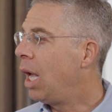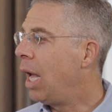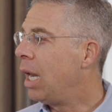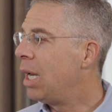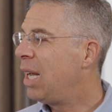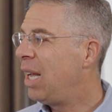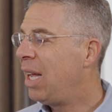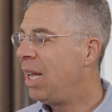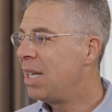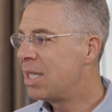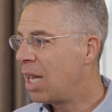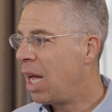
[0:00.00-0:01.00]
And
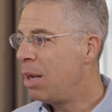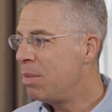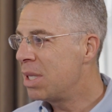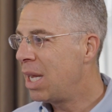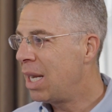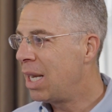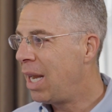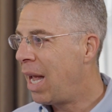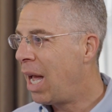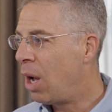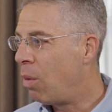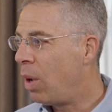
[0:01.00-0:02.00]
in times like
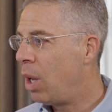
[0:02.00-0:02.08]
now,